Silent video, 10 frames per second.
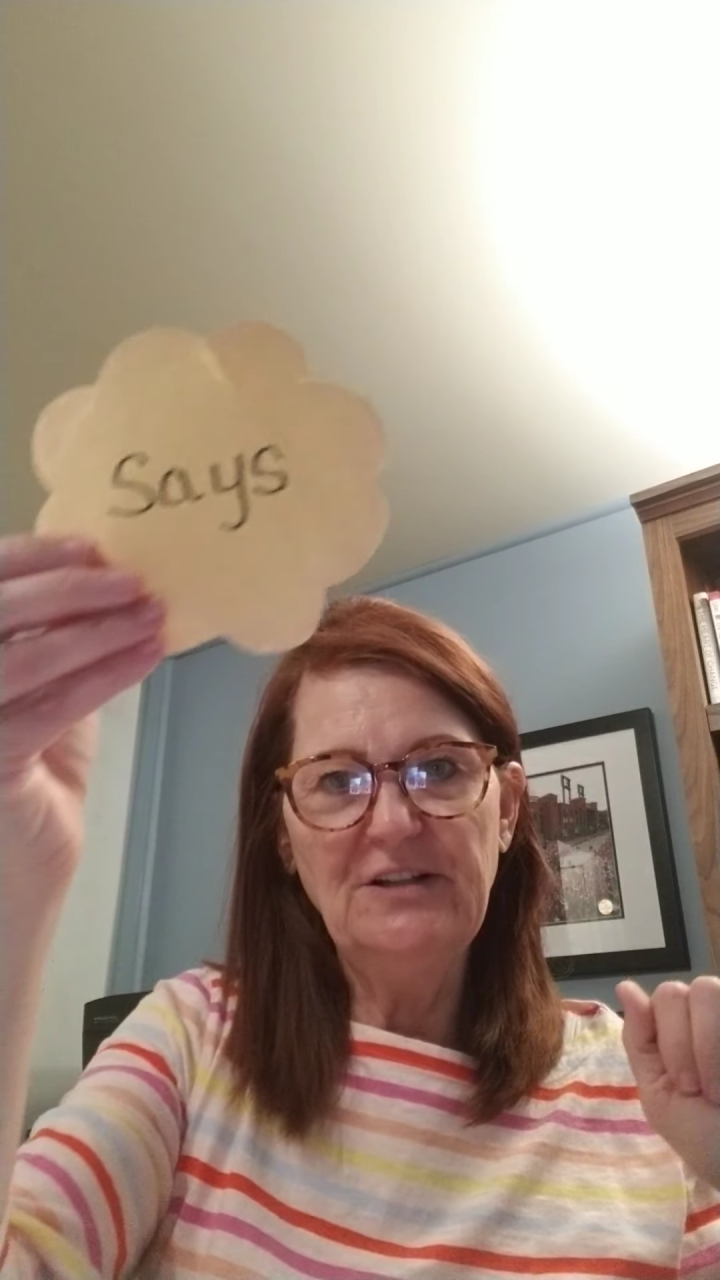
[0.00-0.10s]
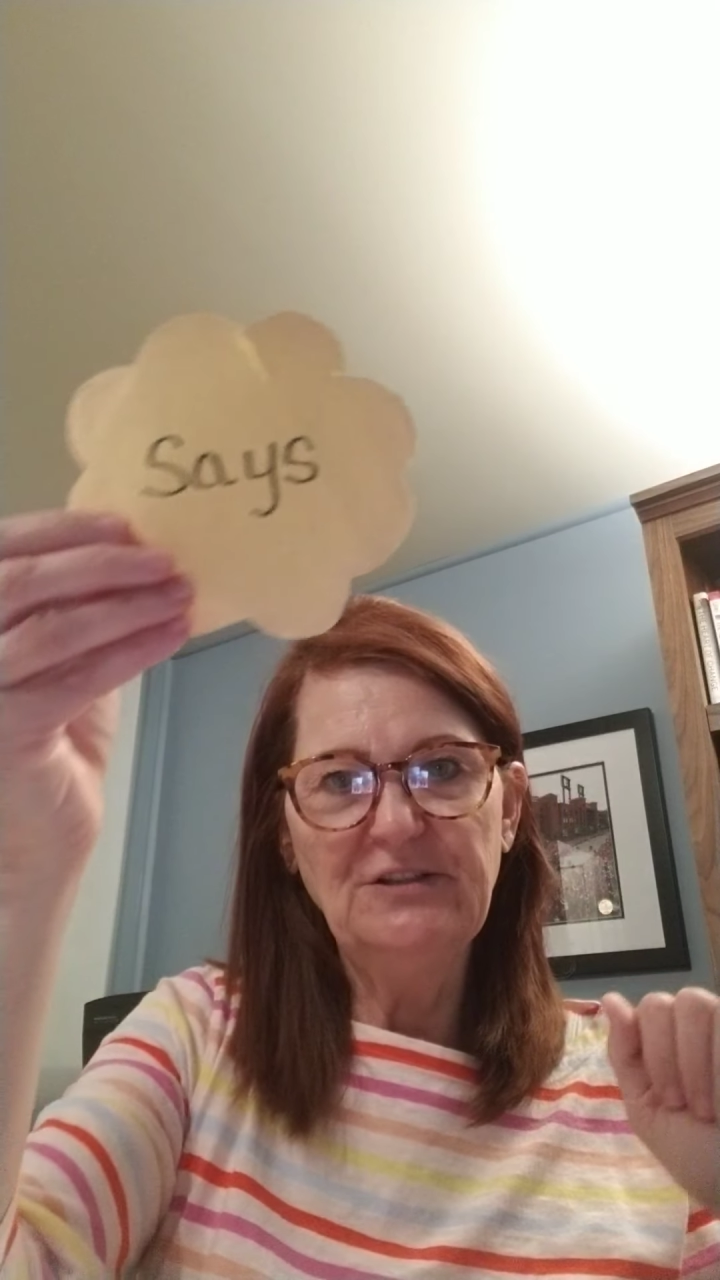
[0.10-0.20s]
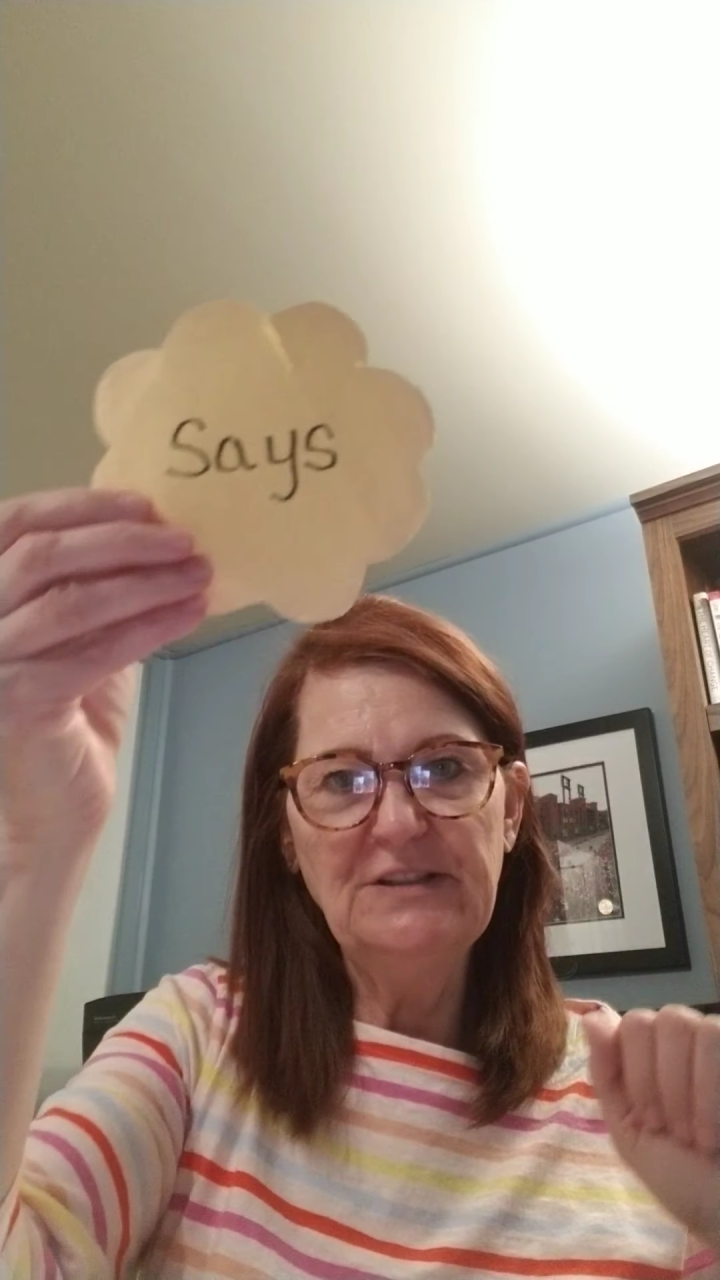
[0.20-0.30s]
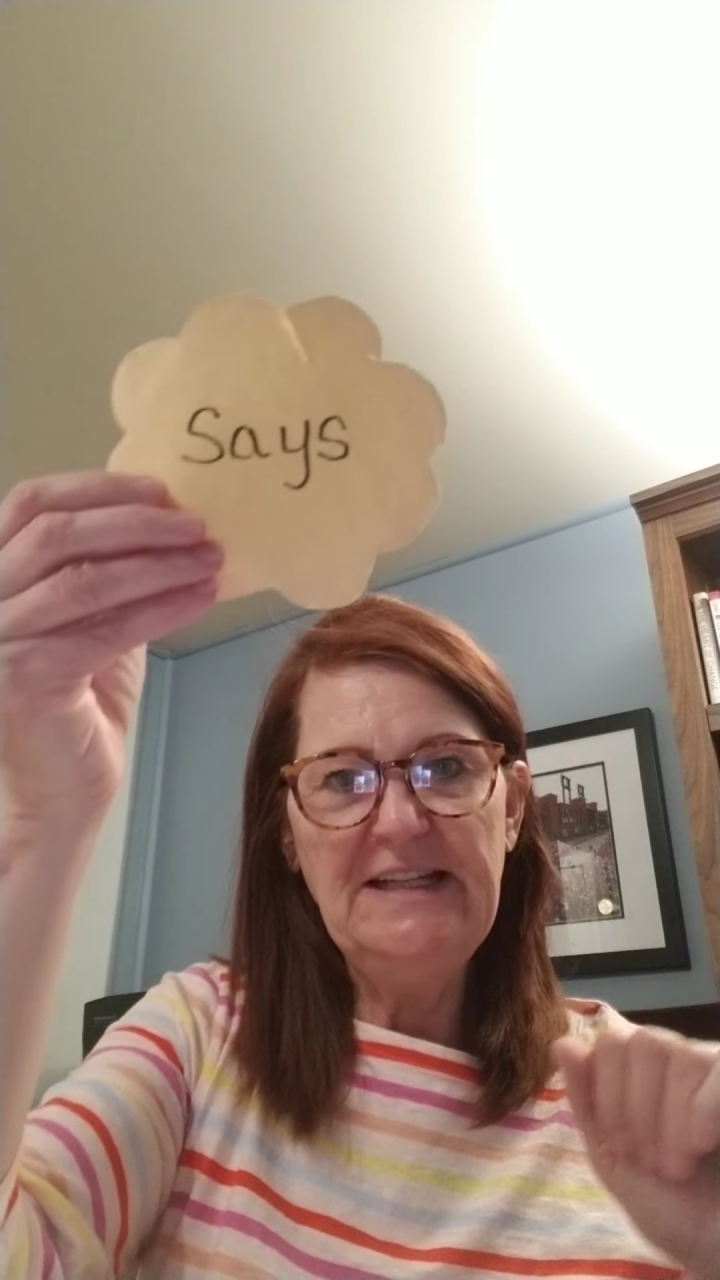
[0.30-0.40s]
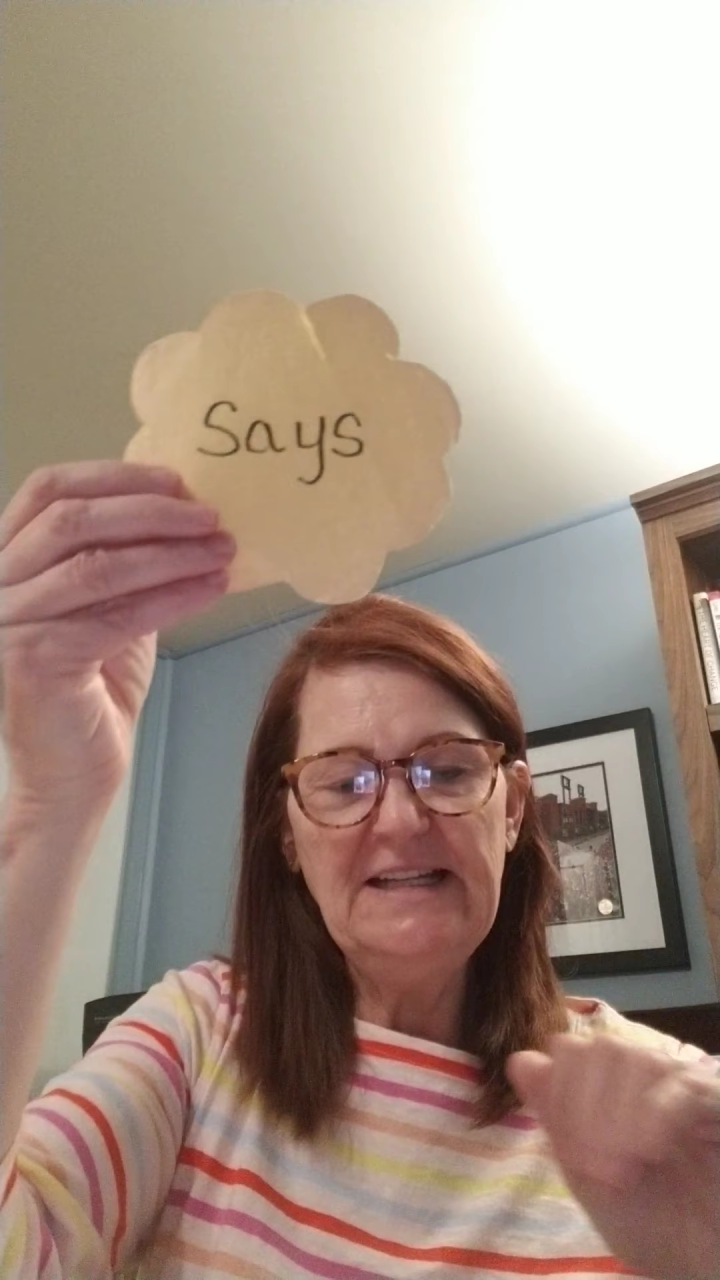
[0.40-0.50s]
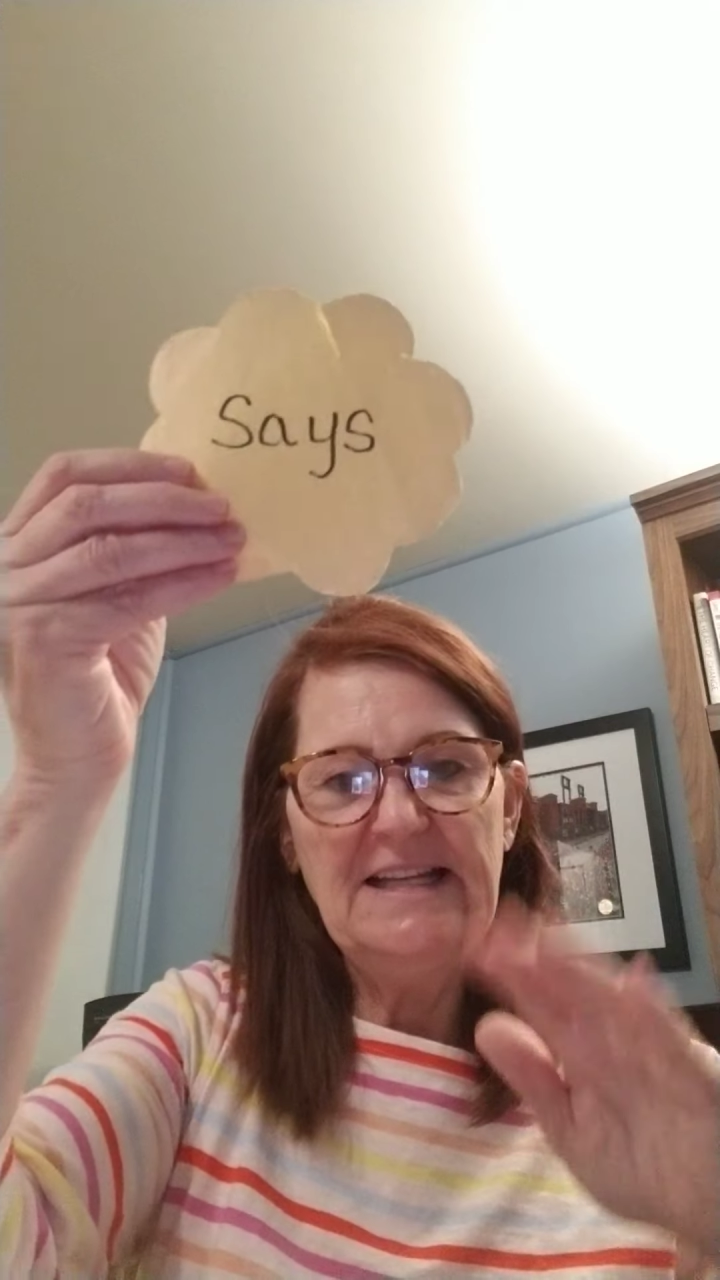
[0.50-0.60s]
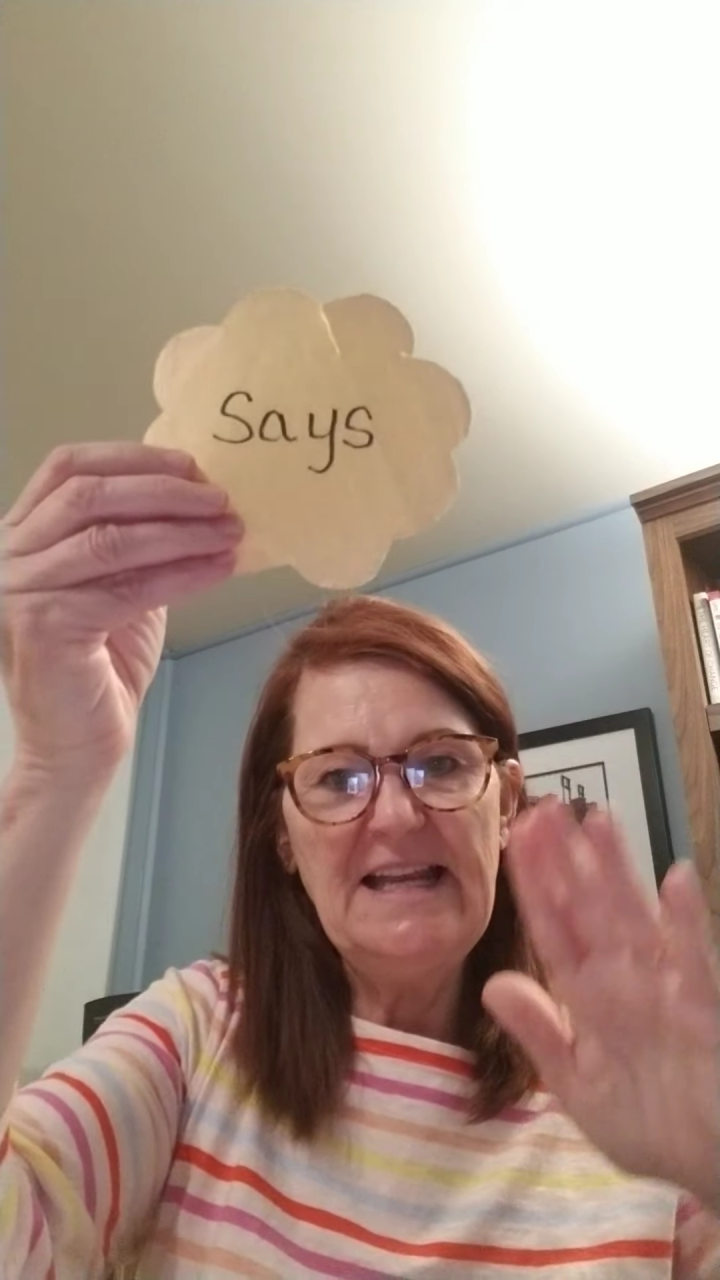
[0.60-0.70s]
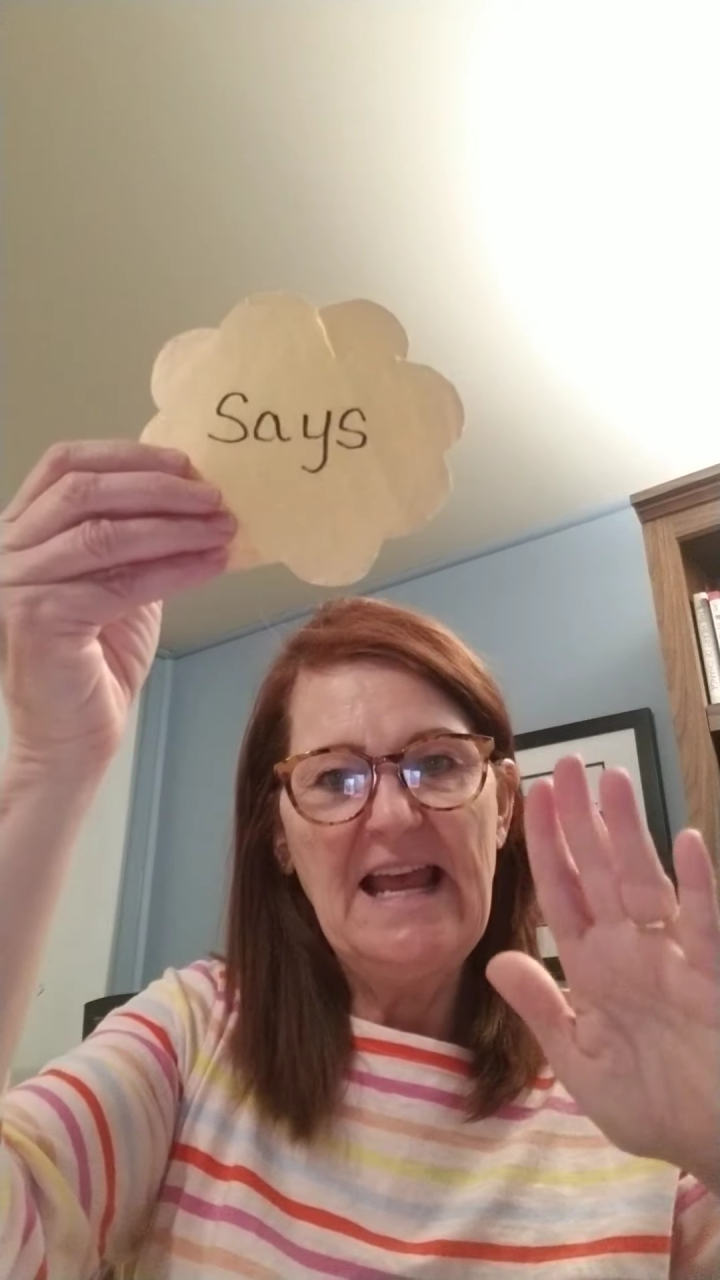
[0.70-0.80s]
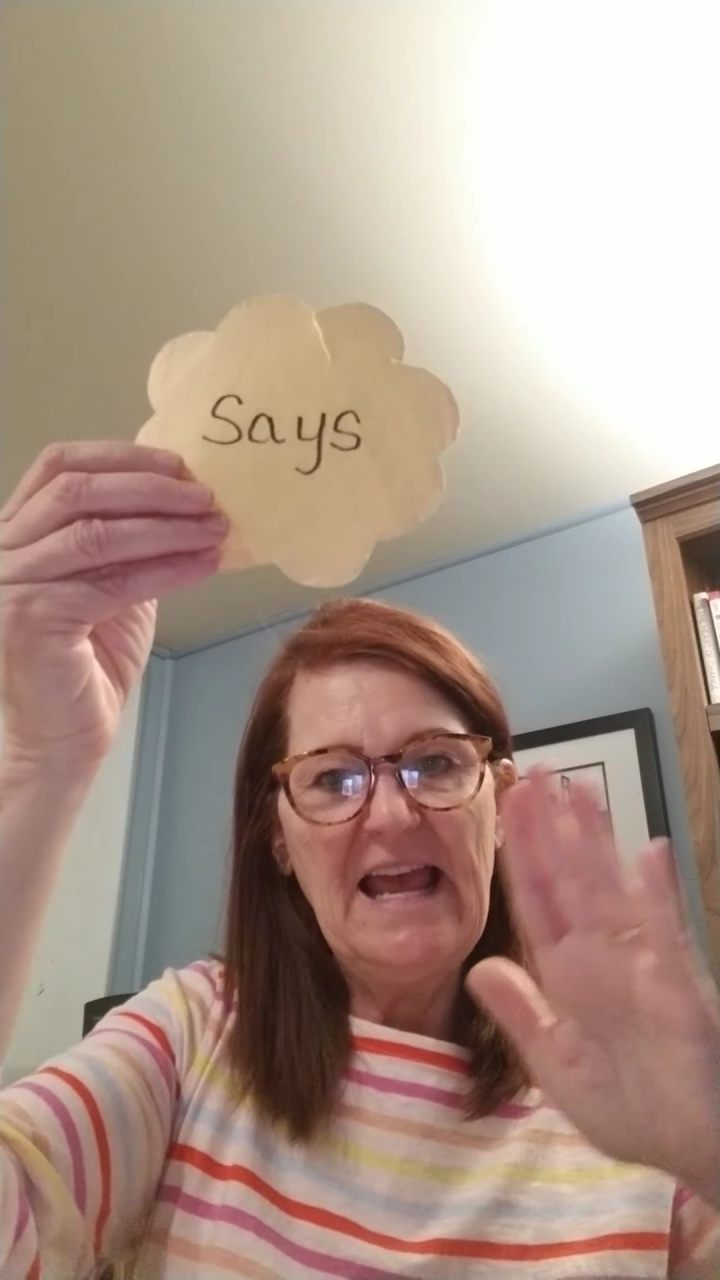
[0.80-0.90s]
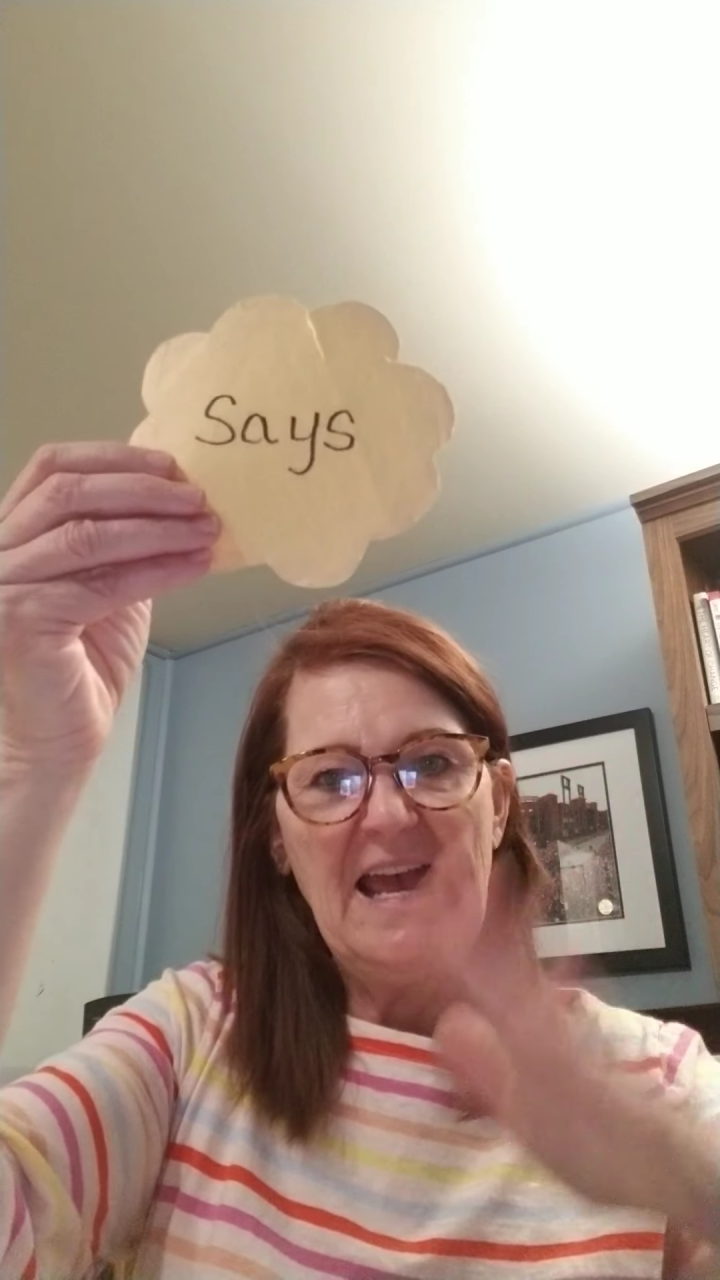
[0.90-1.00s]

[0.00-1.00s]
You'll need it.